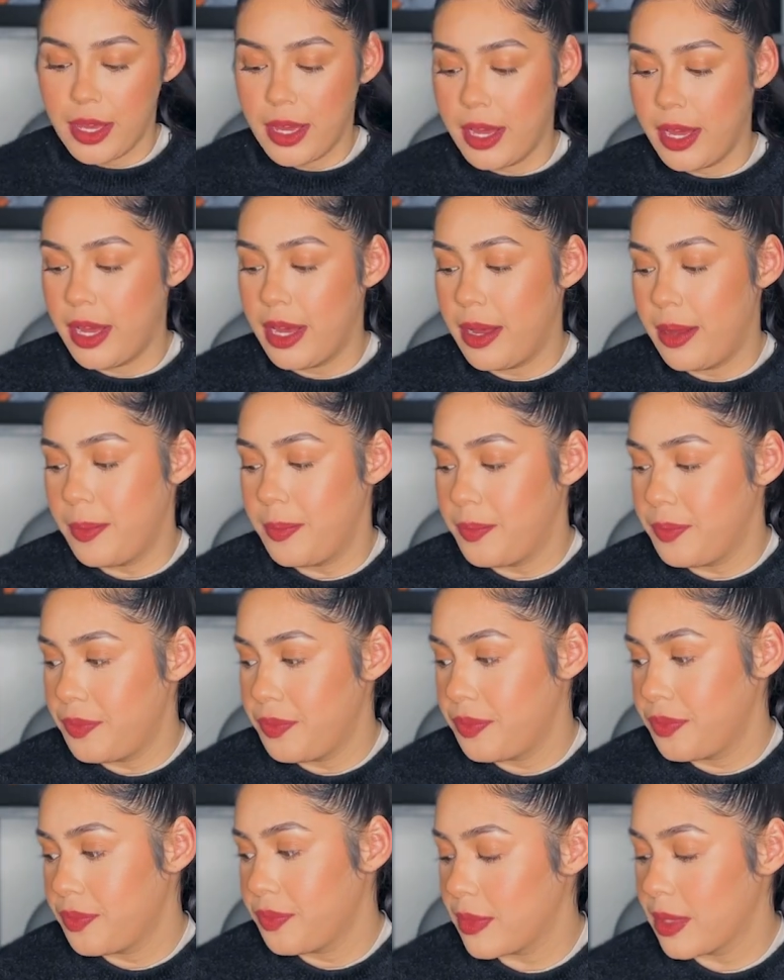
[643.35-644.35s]

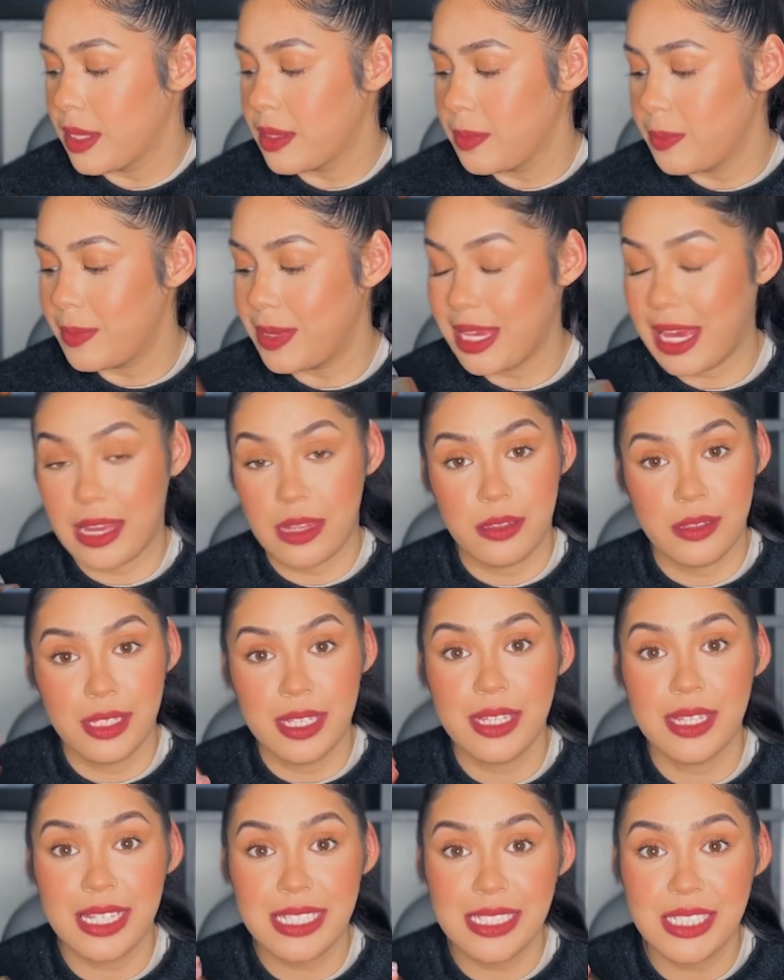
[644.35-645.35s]
But yeah,
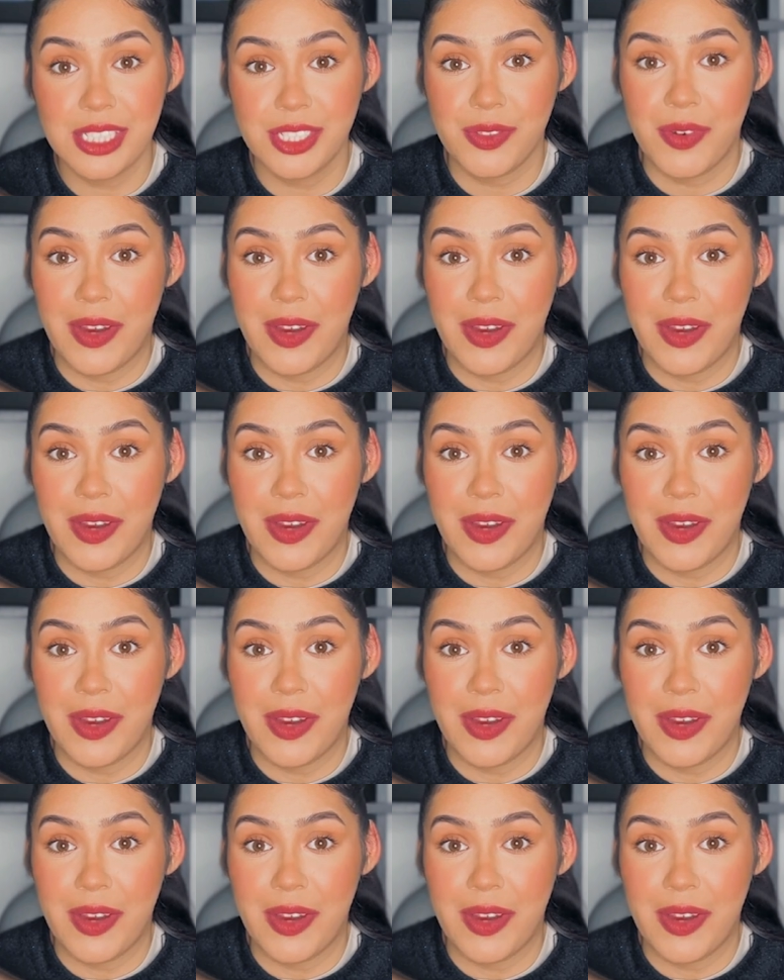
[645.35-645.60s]
this is